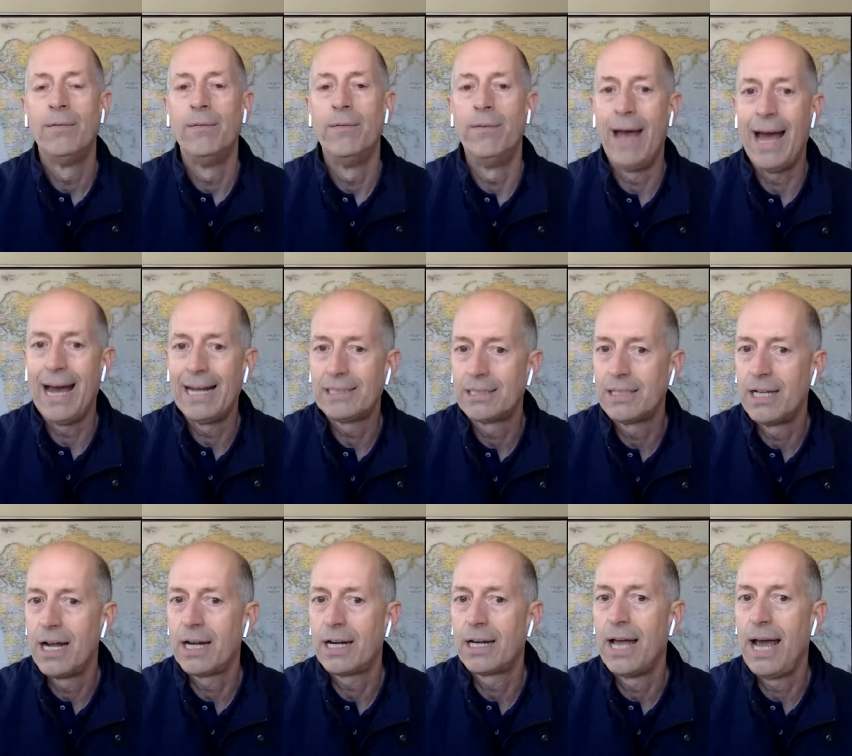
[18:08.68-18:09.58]
That's
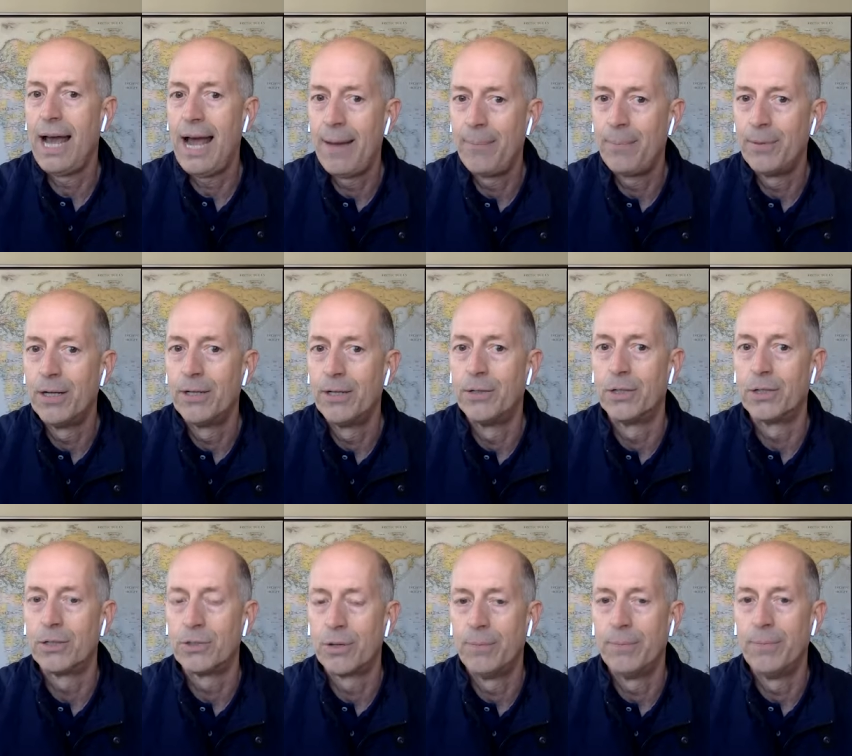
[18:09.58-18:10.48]
not going to happen under
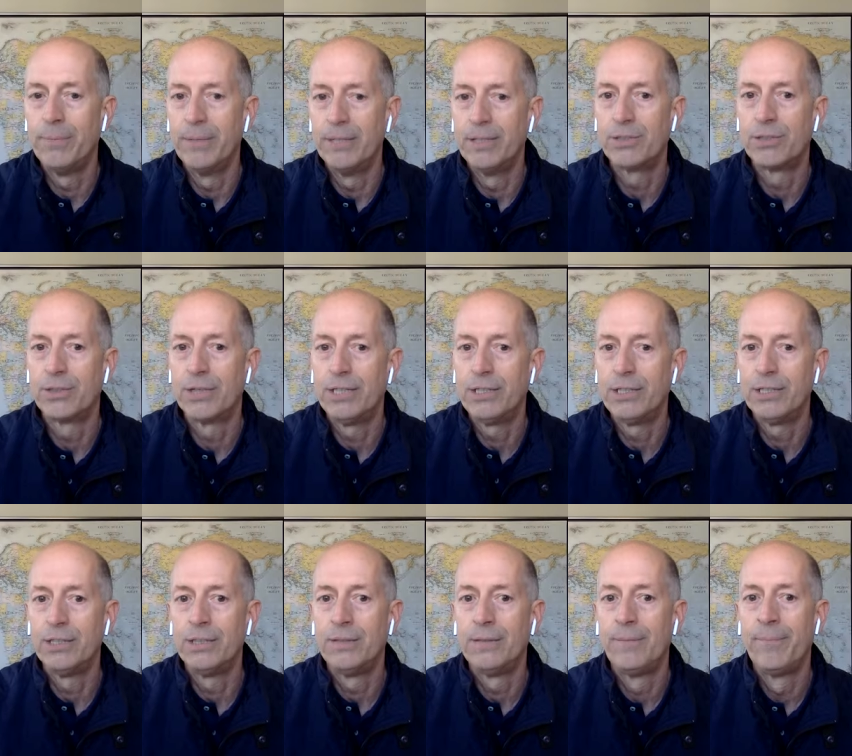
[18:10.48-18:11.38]
a Trump administration.